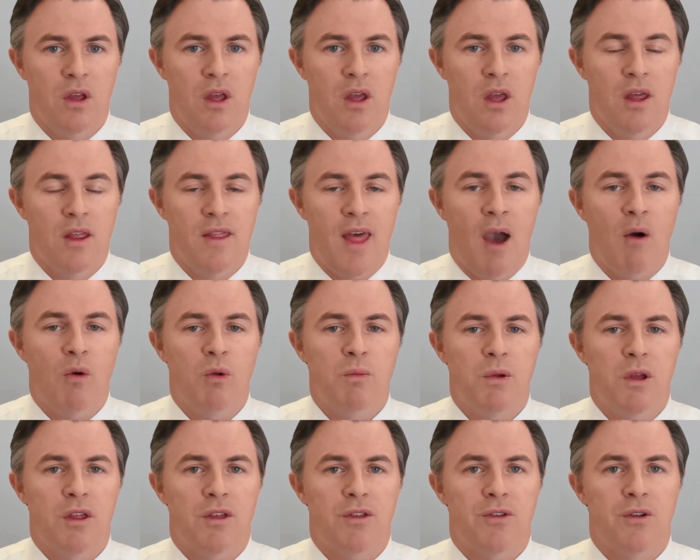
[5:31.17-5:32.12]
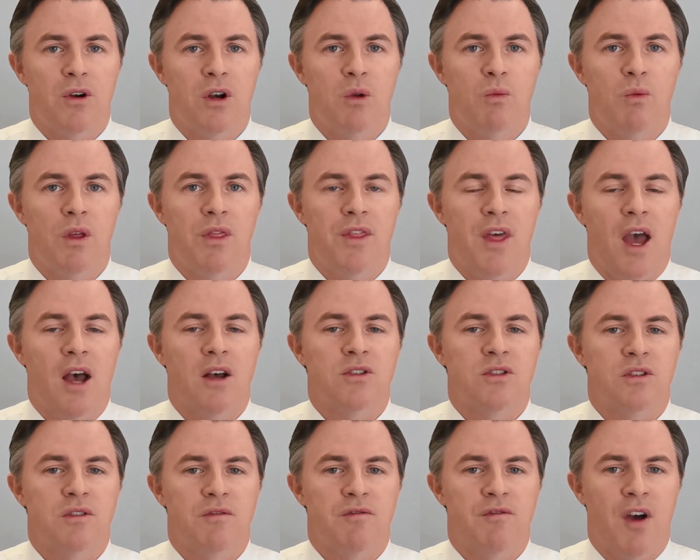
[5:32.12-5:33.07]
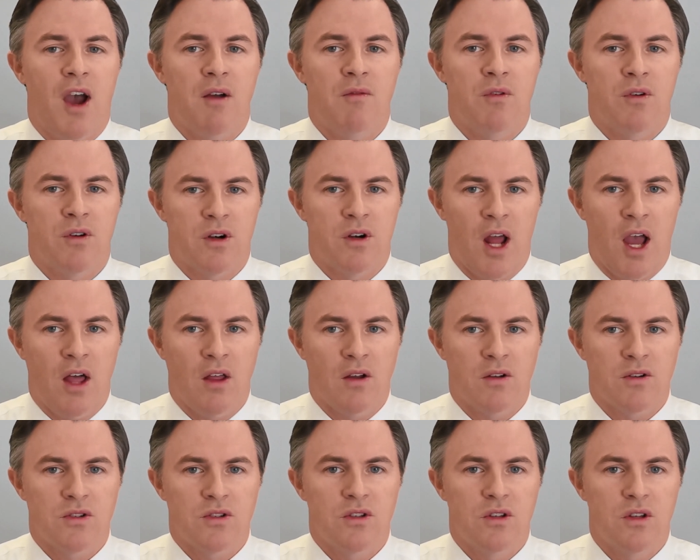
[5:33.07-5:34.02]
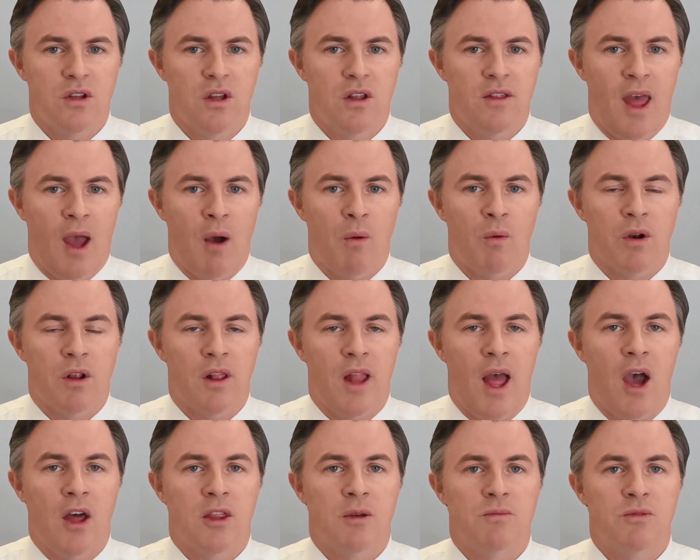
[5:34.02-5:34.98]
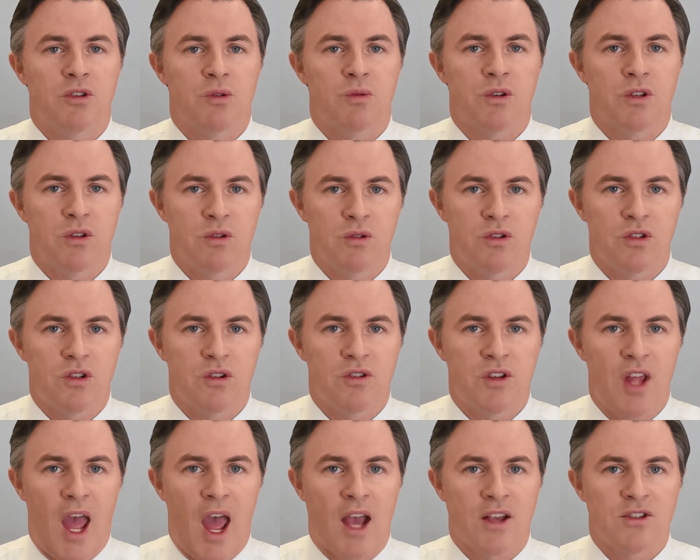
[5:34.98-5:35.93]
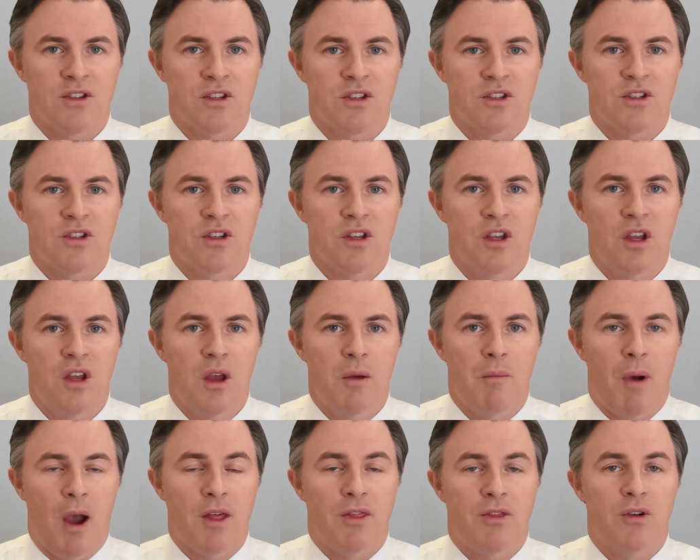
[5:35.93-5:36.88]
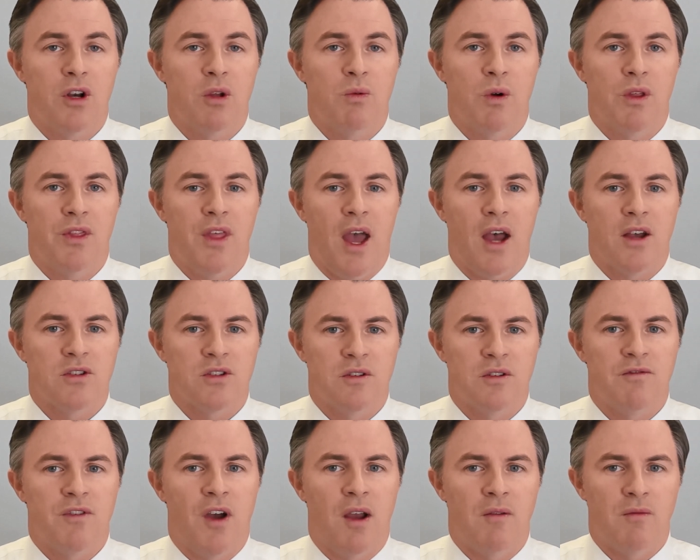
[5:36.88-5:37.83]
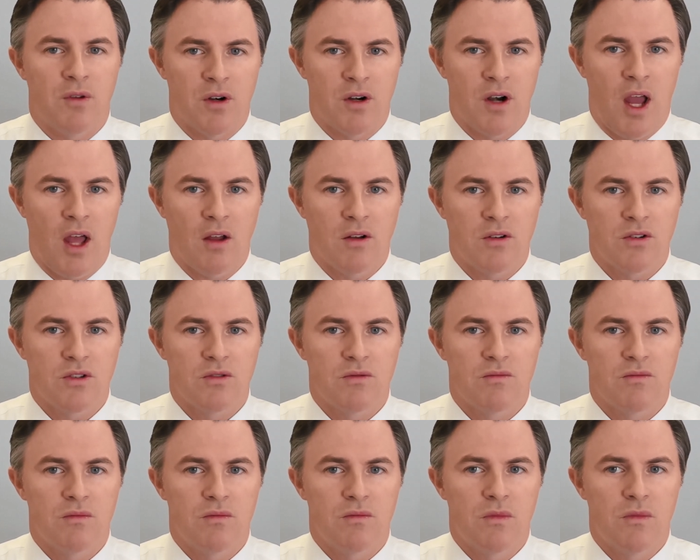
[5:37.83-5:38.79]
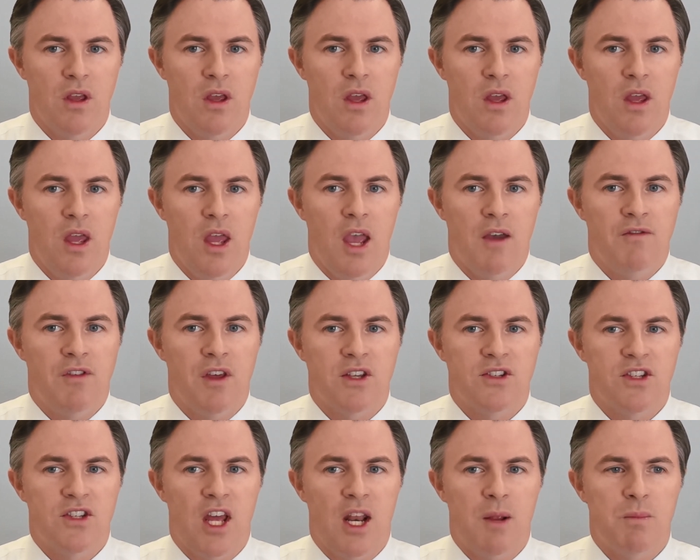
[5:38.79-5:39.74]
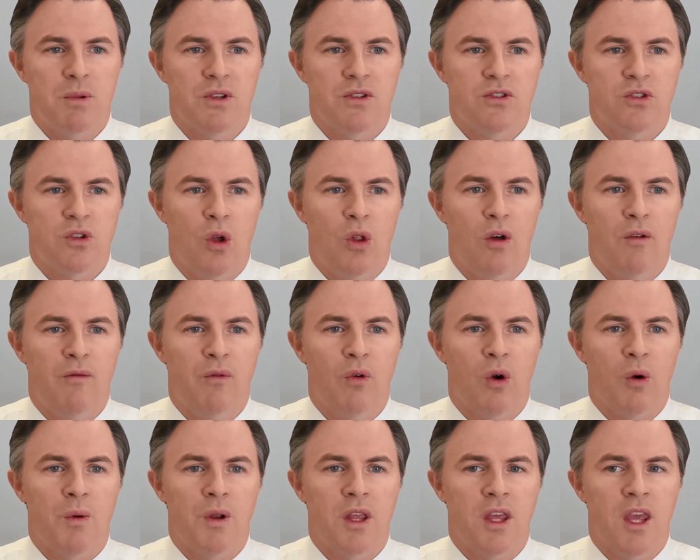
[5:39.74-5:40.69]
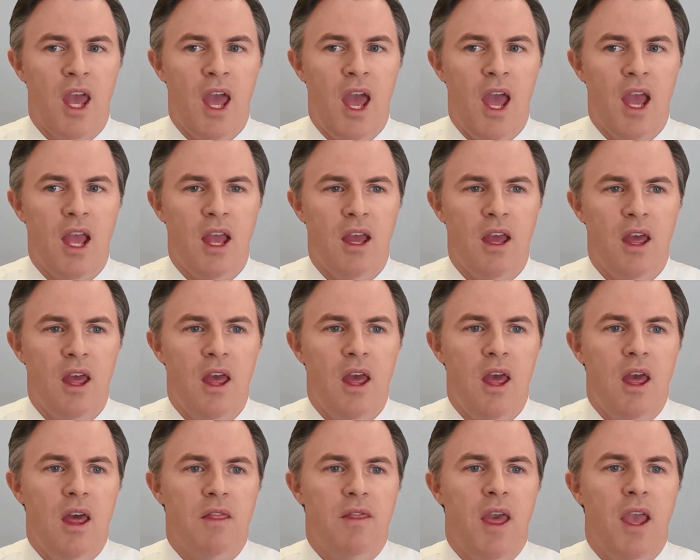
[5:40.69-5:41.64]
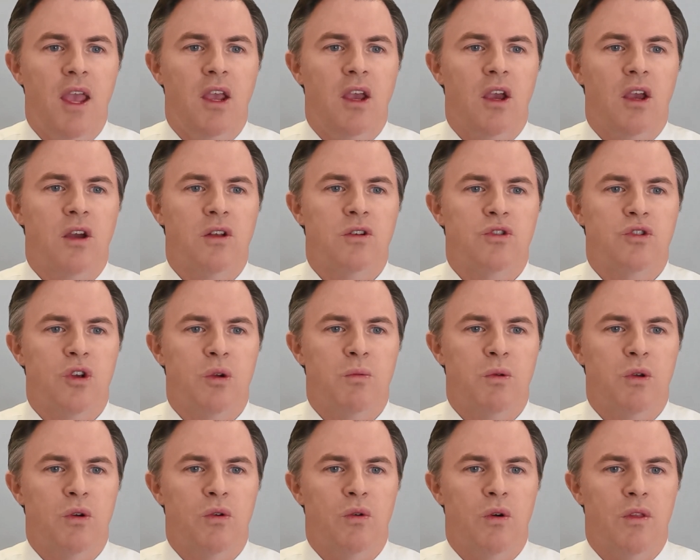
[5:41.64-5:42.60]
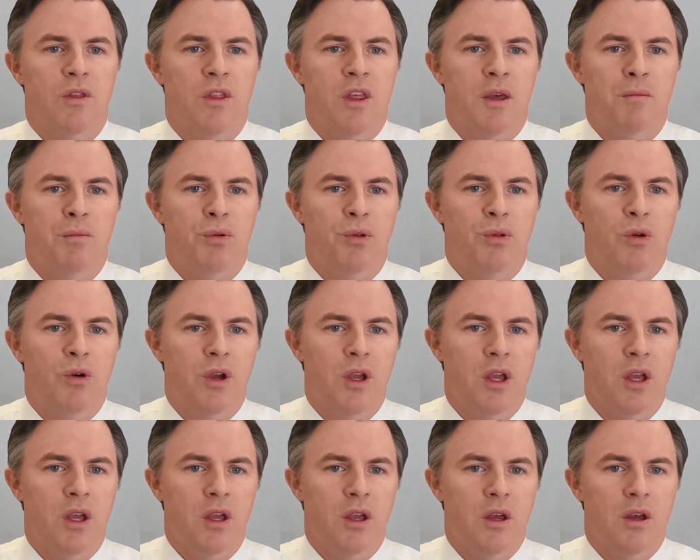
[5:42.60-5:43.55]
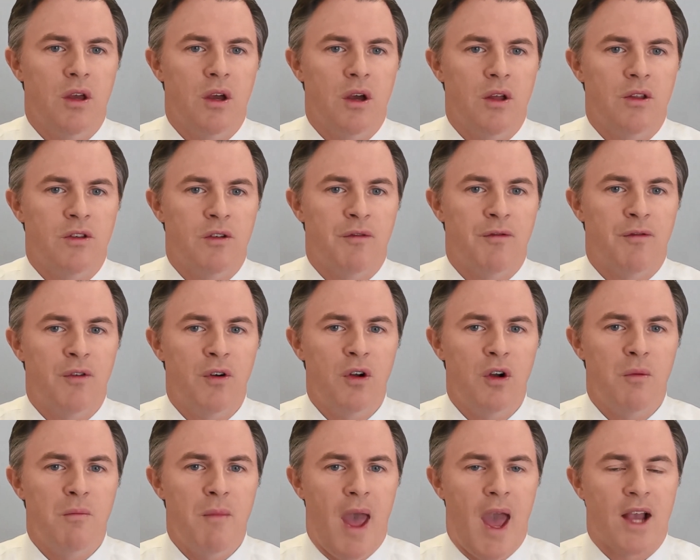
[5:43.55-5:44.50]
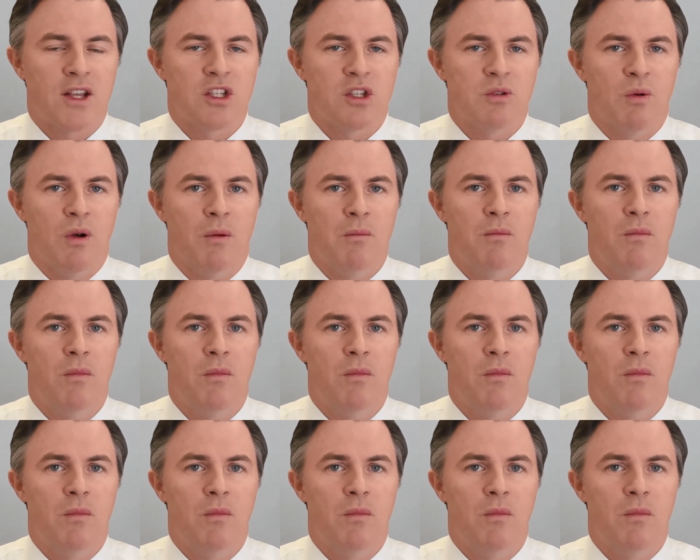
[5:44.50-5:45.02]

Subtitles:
That would be $31,500. That would allow them to reduce their taxes by $31,500. If they set up a solo 401k, they could contribute the employee deferral maximum,